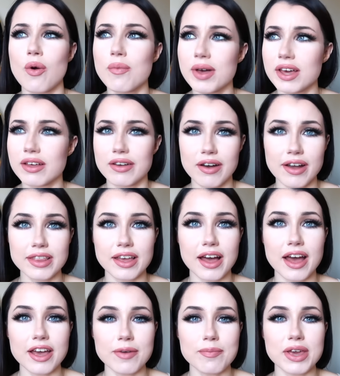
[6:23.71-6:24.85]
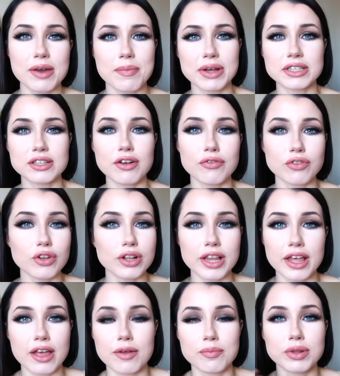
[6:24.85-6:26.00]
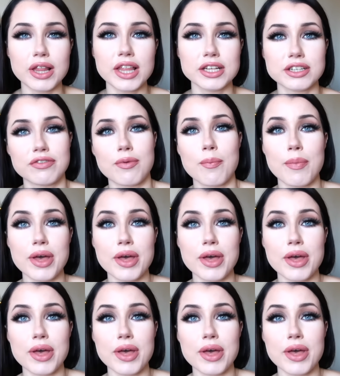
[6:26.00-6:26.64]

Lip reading: oh my god, like I can make myself look like a completely different